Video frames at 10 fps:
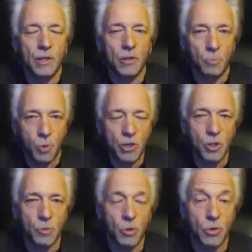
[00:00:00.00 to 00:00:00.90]
the
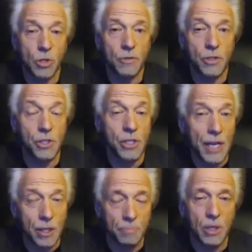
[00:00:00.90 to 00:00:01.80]
principles of
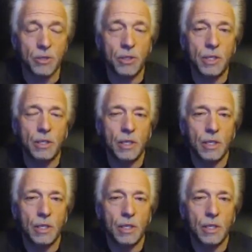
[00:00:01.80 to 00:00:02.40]
sustainability